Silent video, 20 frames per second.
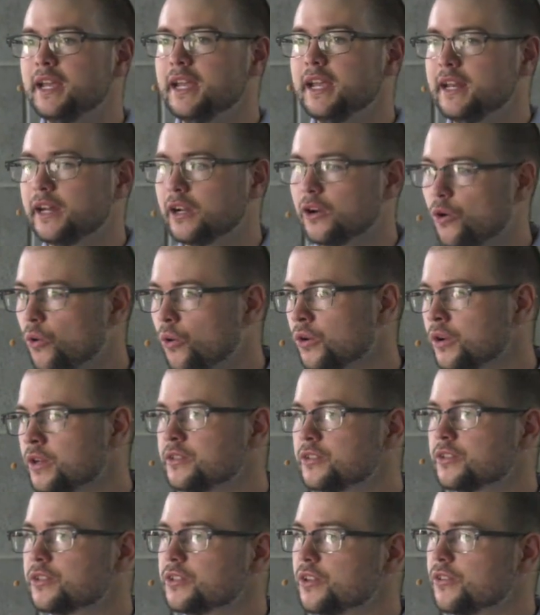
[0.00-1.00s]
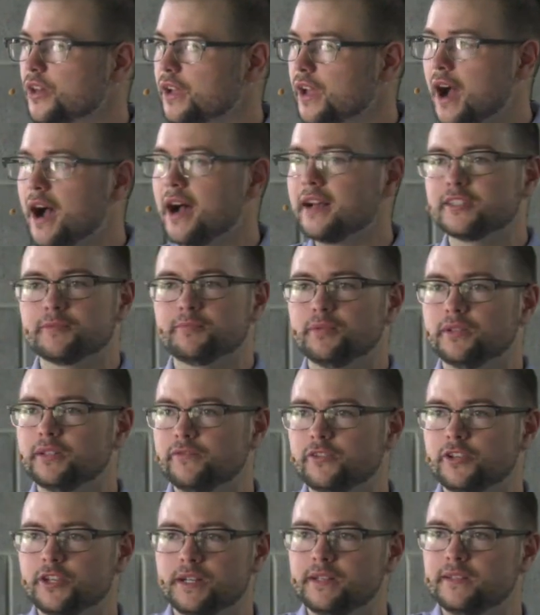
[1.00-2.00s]
in accordance to the gospel
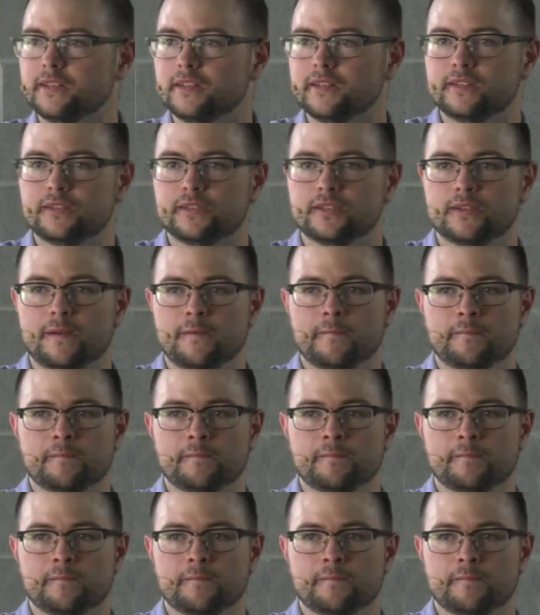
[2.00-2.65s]
of Jesus.